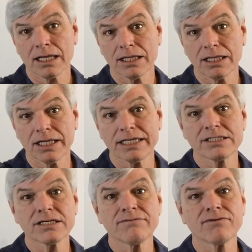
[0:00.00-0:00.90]
Let's
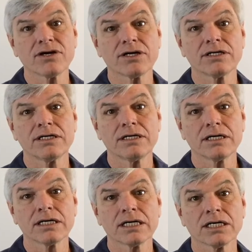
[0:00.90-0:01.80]
convert
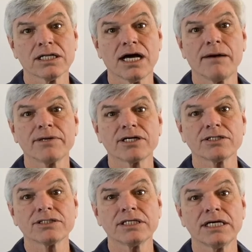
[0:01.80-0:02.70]

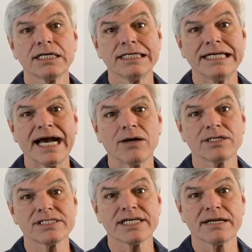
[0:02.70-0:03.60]
kilometers down to
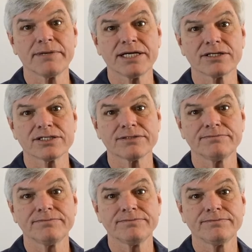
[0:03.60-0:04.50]
centimeters.
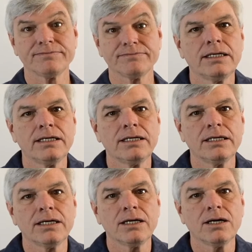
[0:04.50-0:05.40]

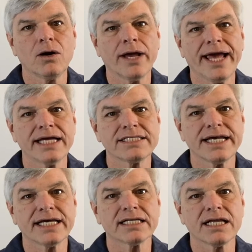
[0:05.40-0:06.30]
Okay, it's
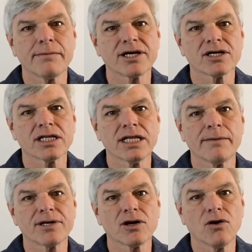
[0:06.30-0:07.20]
8 kilometer
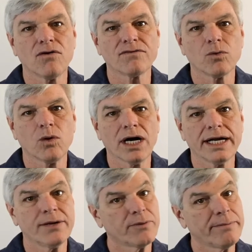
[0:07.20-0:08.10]
over 1.
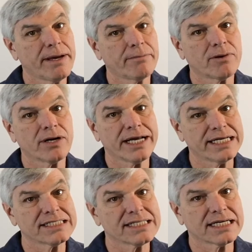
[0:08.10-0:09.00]
And remember,
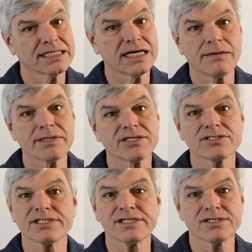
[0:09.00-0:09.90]
it's the
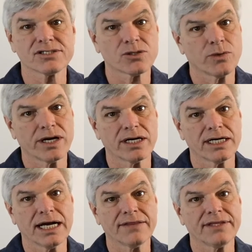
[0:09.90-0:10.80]
kilometers that are squared,
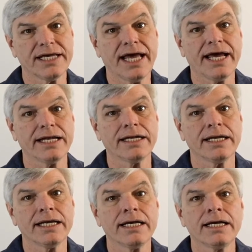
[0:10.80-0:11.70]
not the 8.
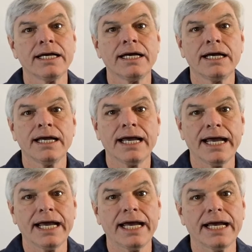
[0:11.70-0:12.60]

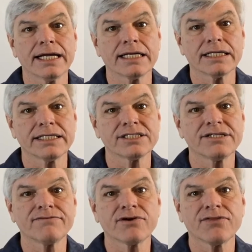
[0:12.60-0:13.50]
And let's
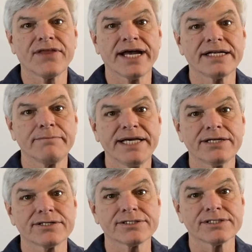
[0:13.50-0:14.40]
convert that to
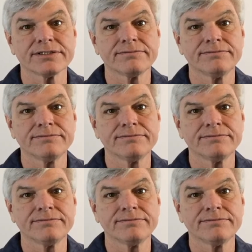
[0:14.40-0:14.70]
meters.